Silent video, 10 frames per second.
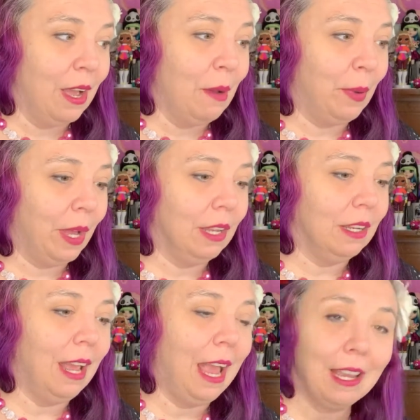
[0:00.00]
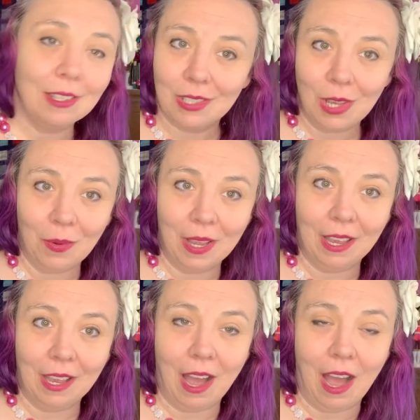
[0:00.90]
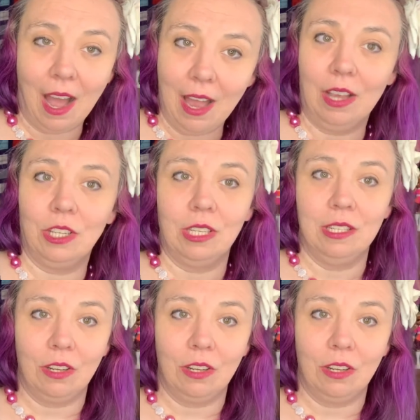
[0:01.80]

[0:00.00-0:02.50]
But hand sewing, I actually